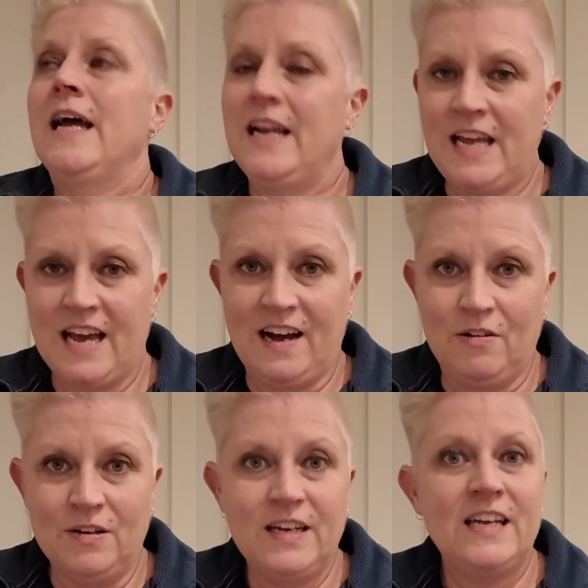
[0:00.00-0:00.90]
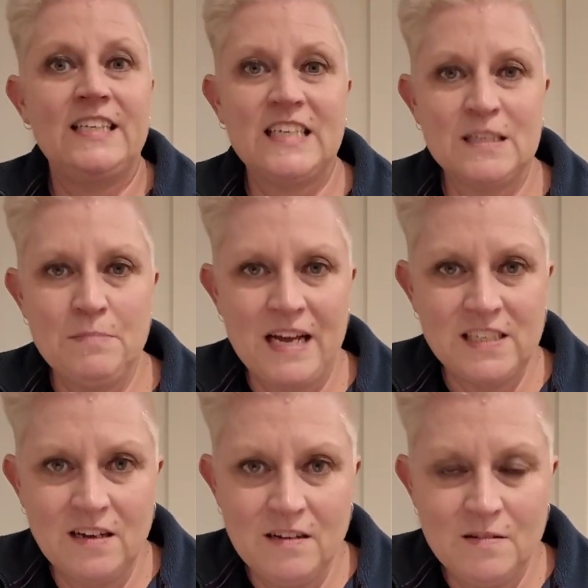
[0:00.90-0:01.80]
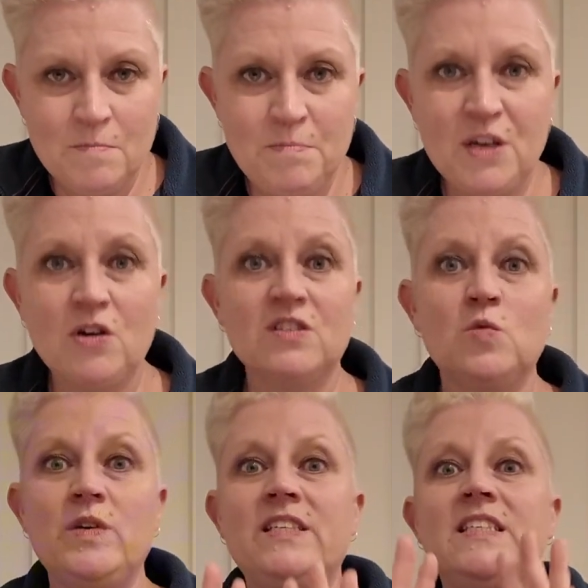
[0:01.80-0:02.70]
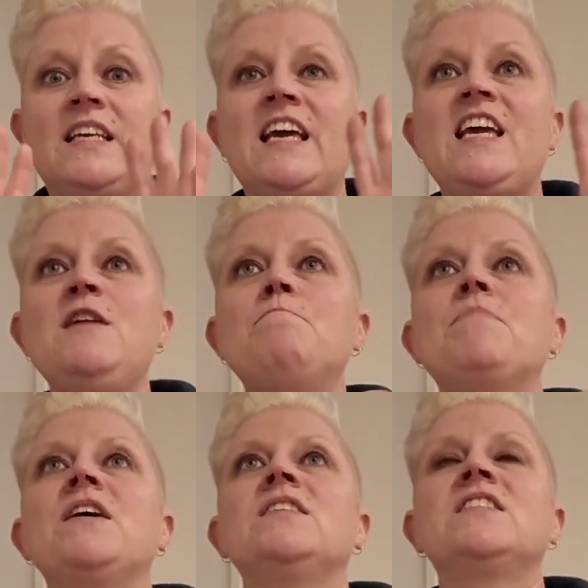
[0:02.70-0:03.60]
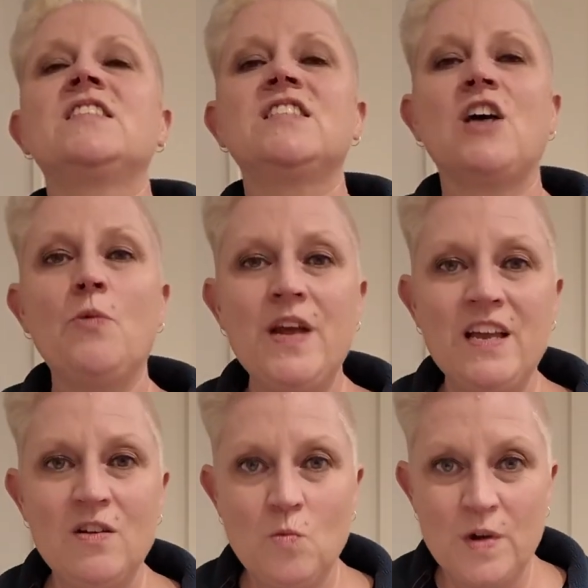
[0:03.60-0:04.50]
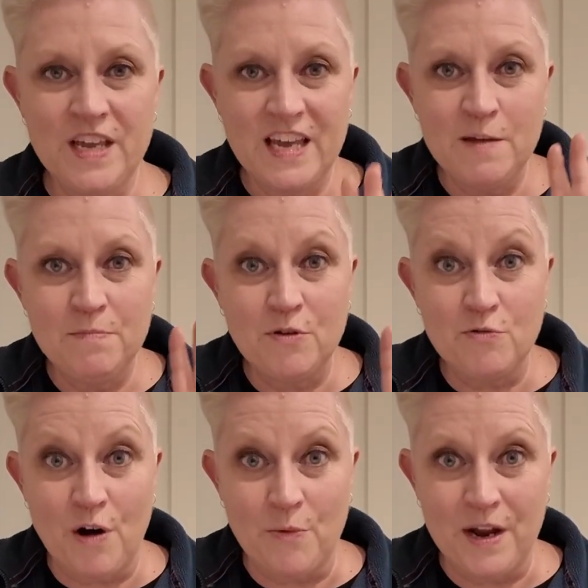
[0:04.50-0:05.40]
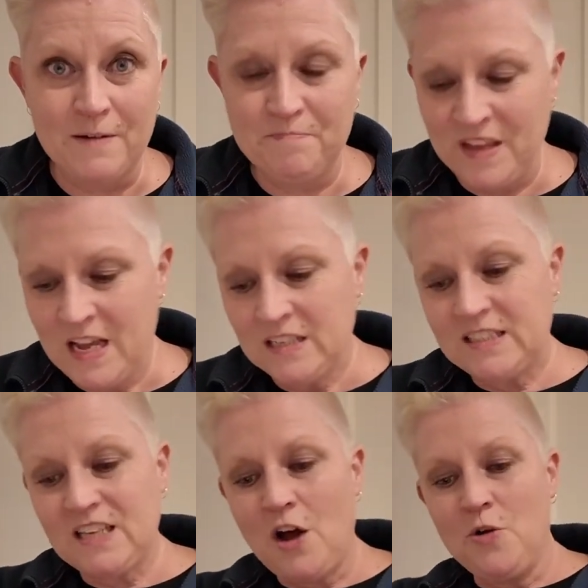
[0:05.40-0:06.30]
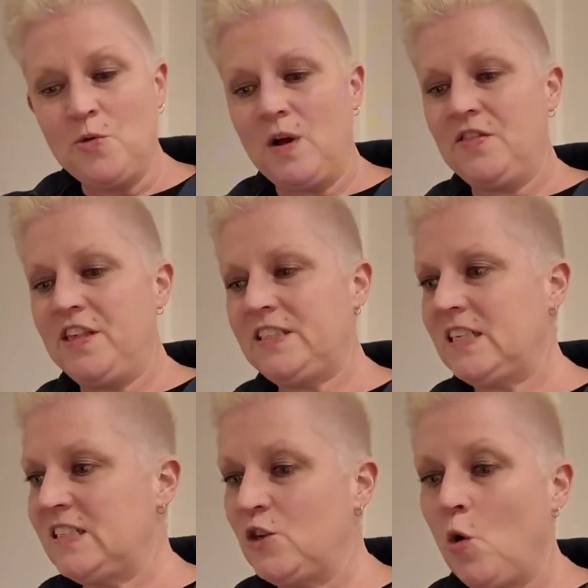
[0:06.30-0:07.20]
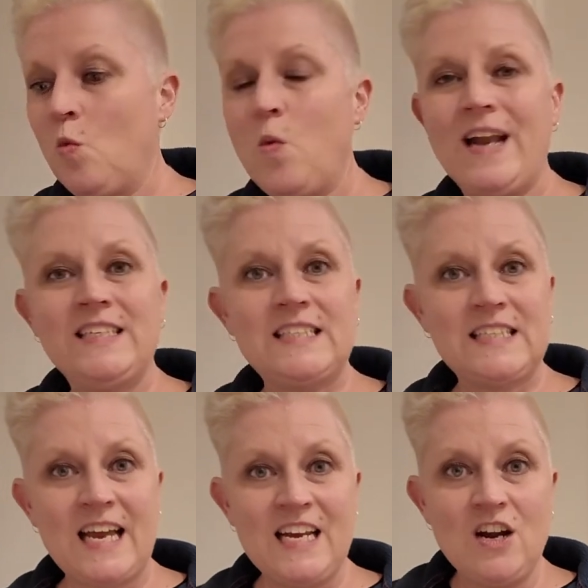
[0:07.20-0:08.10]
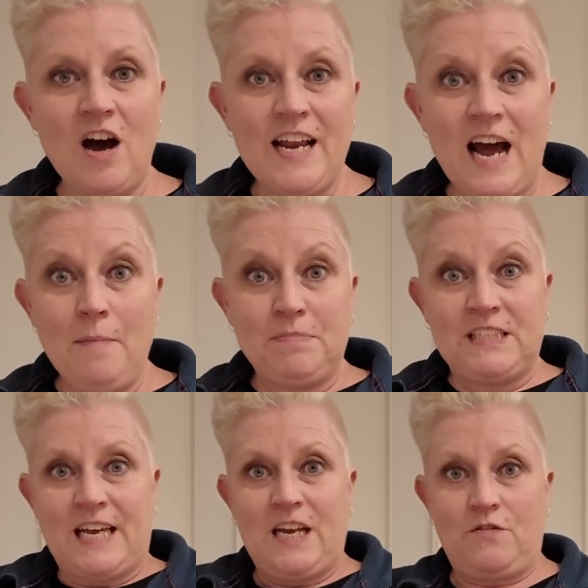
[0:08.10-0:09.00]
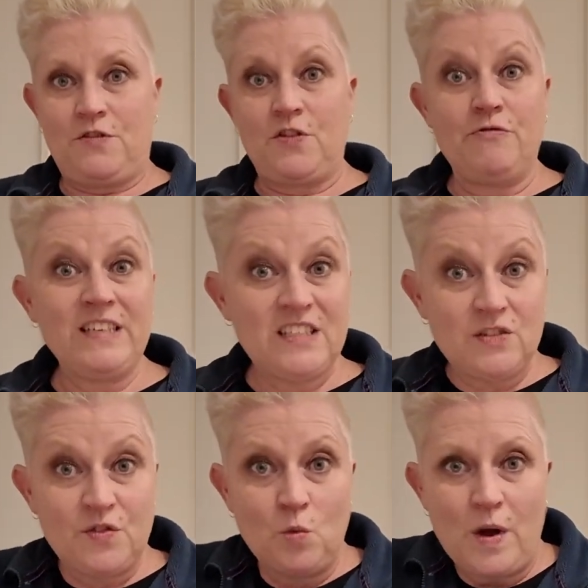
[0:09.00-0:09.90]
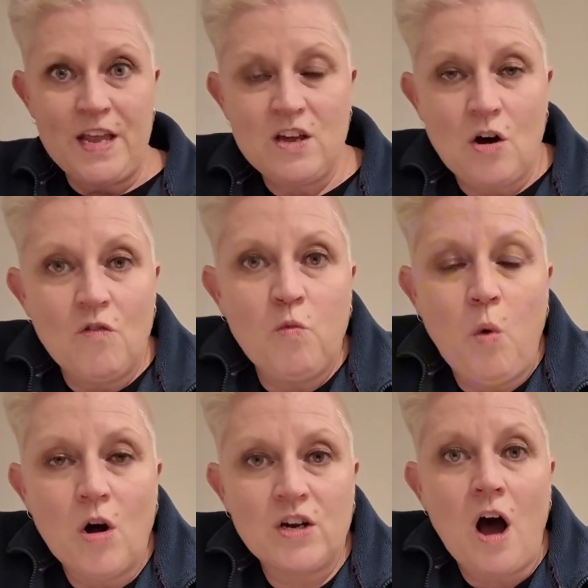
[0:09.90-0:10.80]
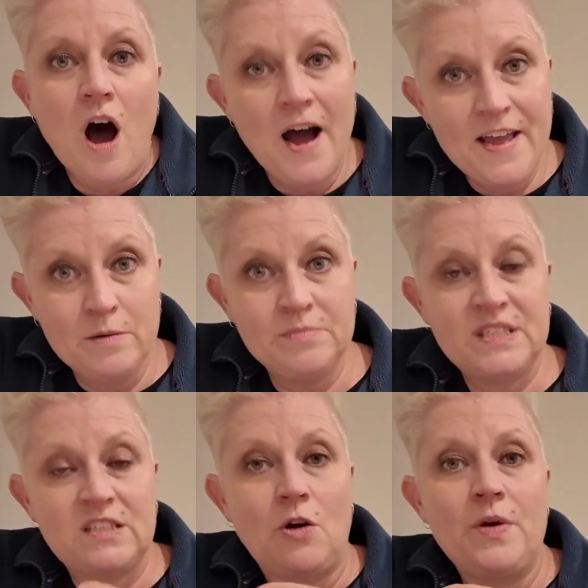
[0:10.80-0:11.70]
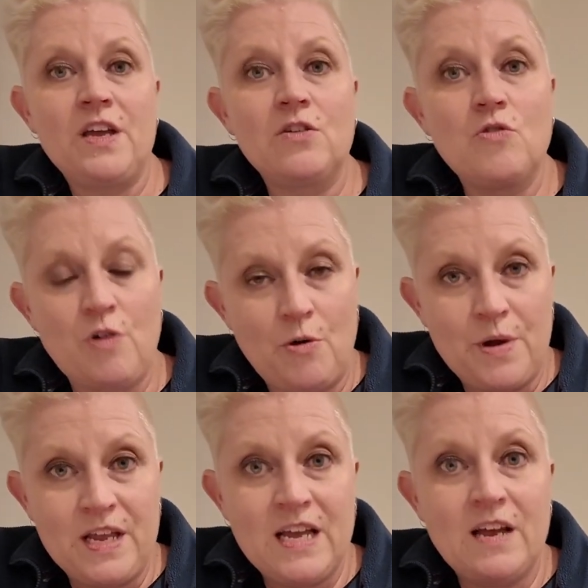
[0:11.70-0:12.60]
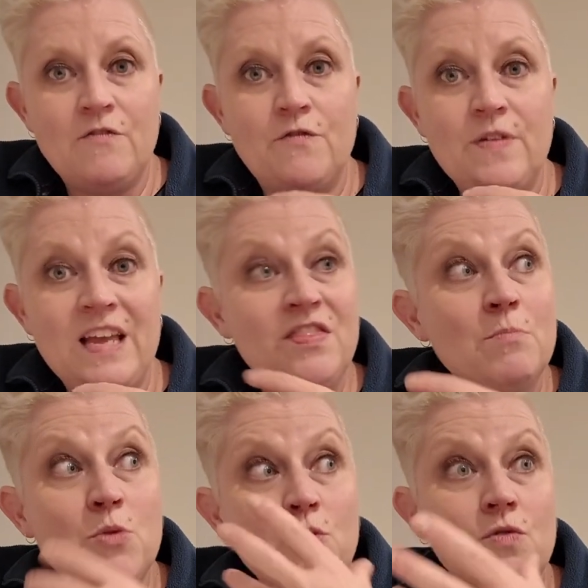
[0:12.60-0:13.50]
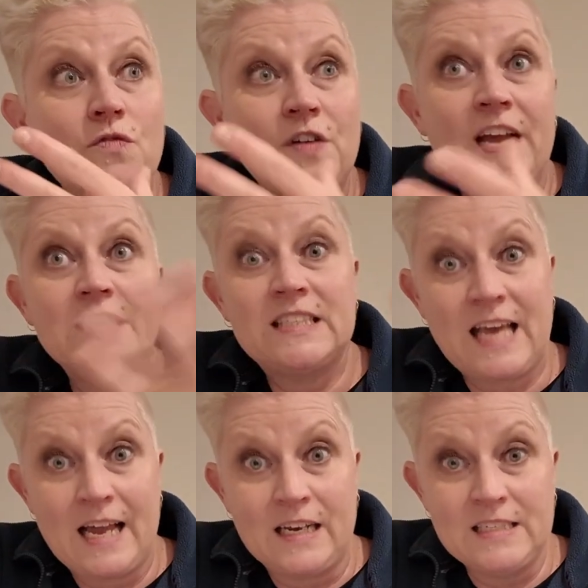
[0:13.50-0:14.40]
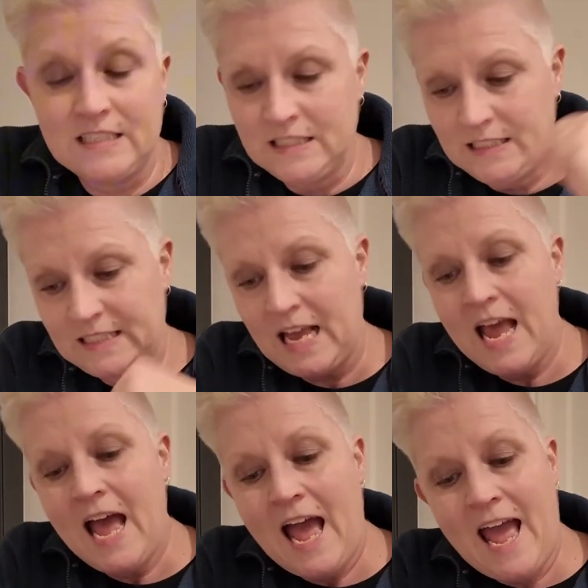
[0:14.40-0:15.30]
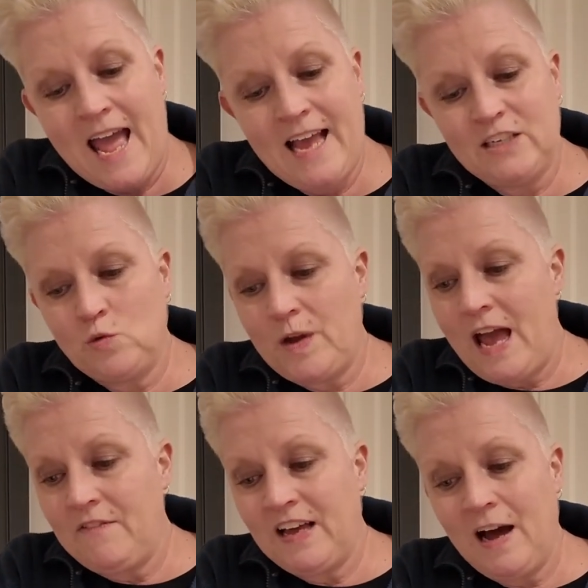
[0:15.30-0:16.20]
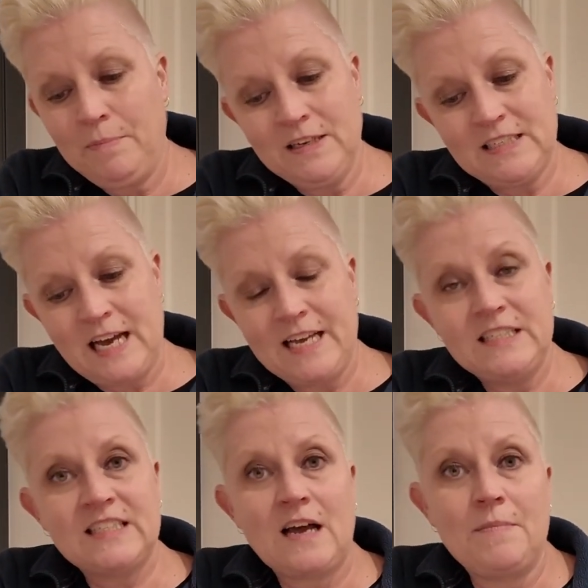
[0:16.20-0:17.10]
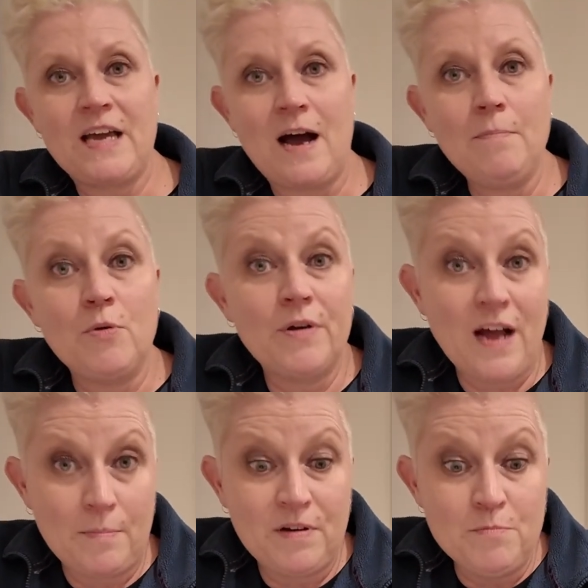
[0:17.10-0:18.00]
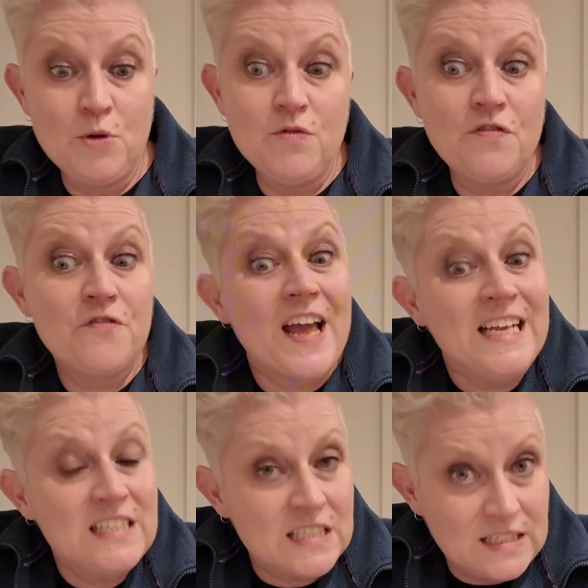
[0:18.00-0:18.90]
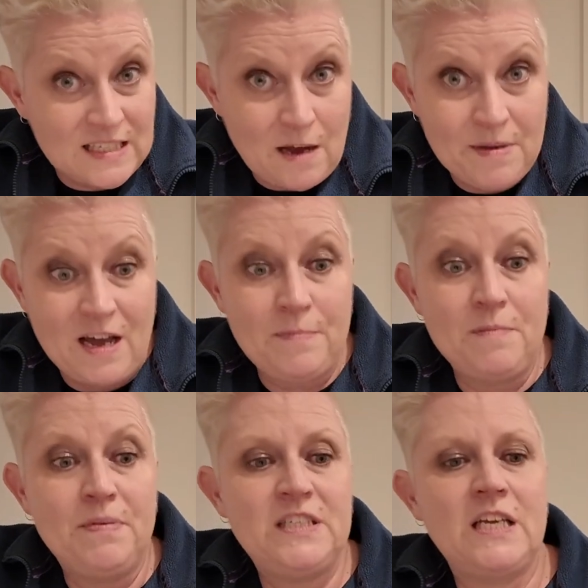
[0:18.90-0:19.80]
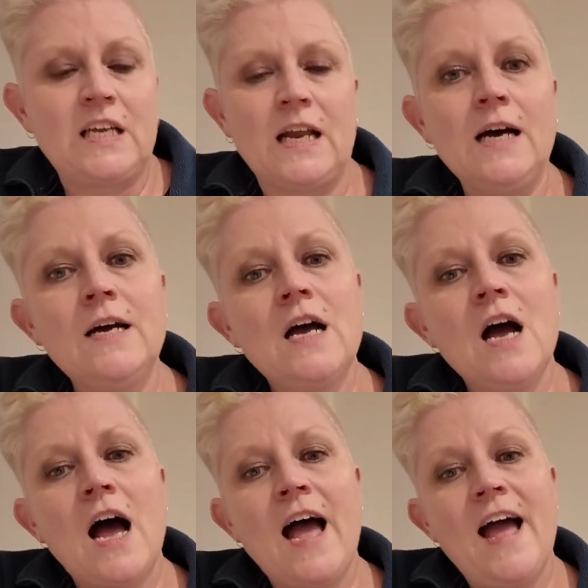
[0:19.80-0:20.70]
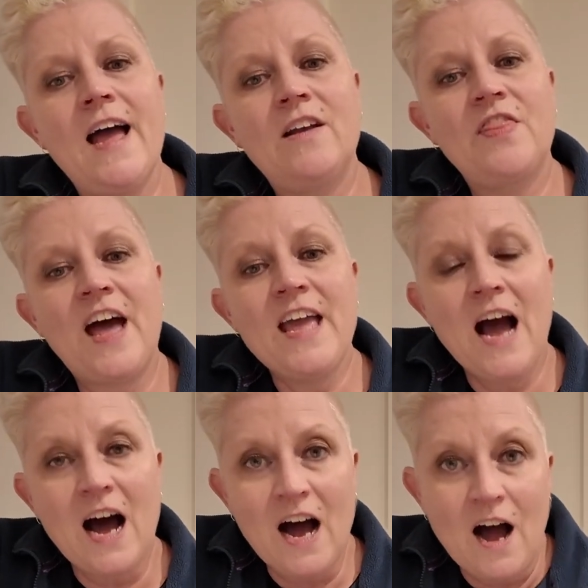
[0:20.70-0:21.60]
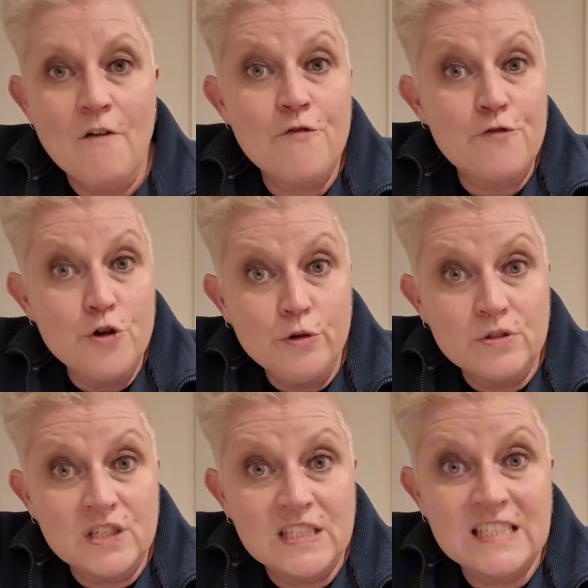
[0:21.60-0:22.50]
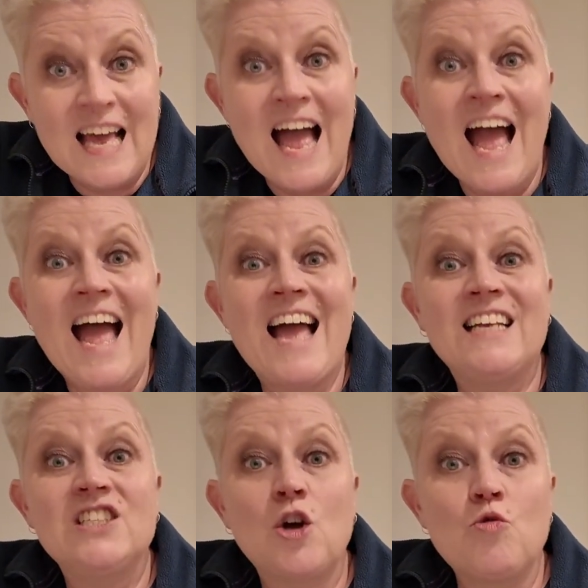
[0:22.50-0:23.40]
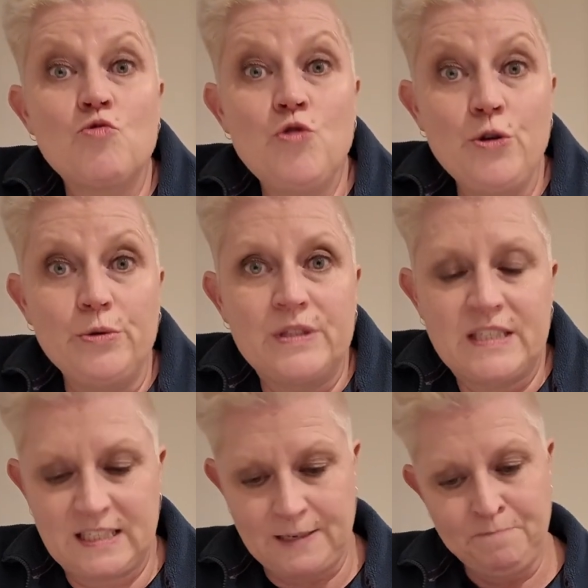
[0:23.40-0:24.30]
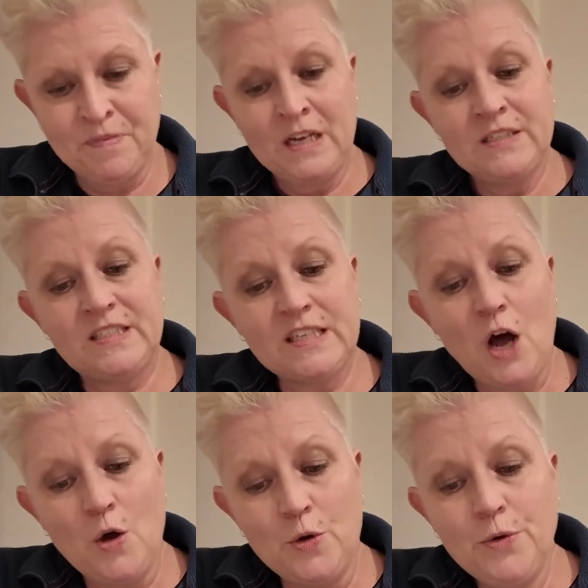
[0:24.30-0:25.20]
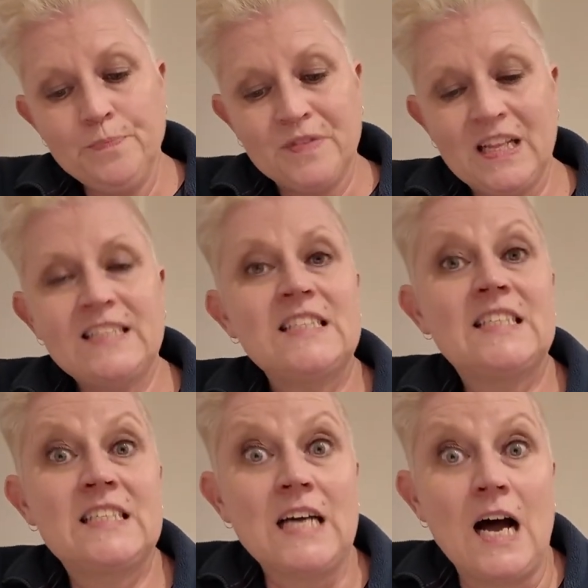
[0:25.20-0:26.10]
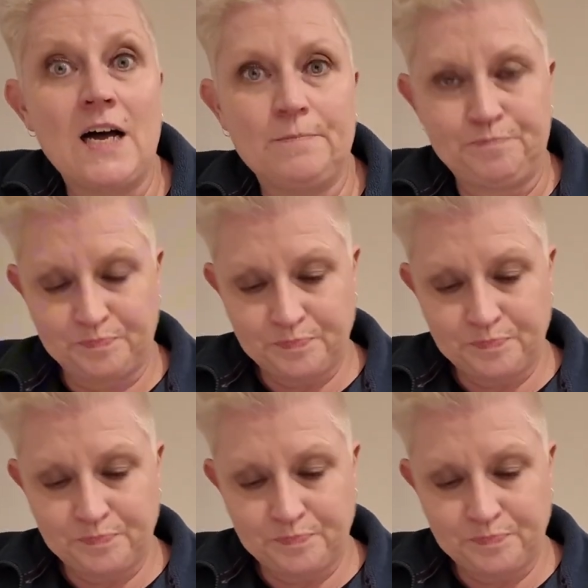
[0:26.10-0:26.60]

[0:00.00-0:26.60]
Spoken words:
Anyhow, doesn't matter because we keep sowing, we keep growing. So this is your Wednesday night update for the rest of the week of what I am sowing and growing in the moon phase calendars. And we have a couple of days coming up, or a couple of moon phases coming up in particular, and they are fruits and roots. So let's start.